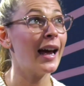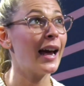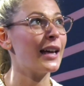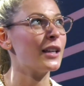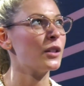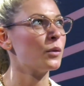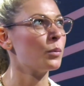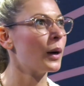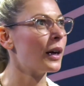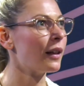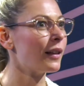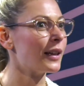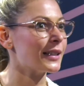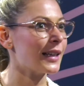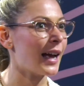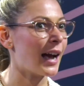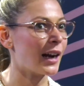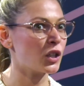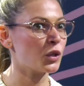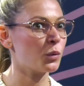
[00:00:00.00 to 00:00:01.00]
as well as
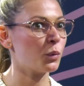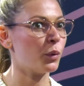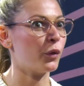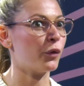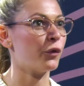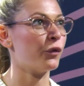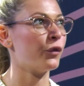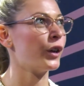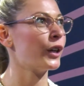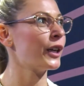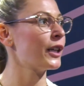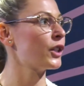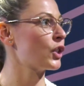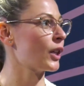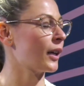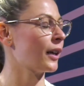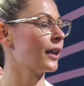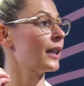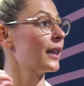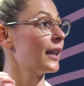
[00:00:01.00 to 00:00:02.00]
actual footage
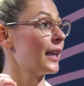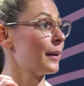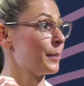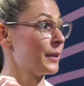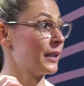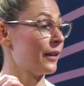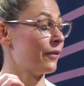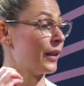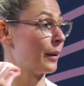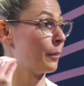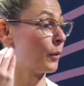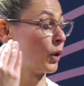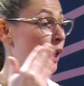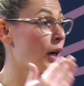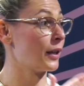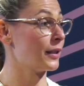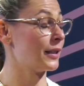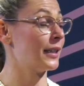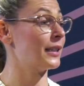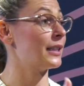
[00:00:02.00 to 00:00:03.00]
and clips of them
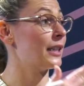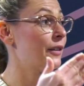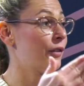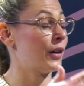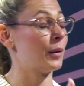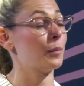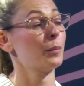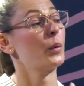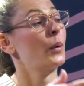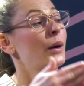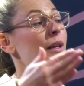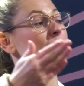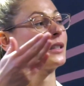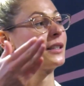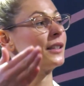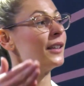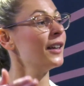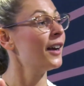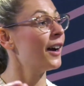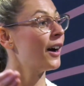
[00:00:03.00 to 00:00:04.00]
crossing different
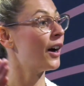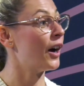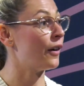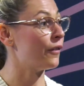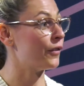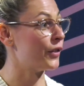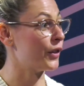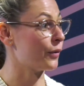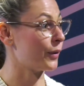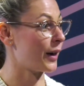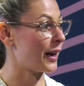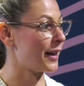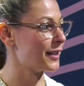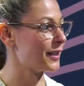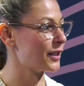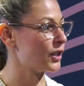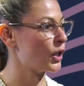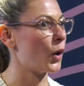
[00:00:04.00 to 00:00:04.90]
points of the race.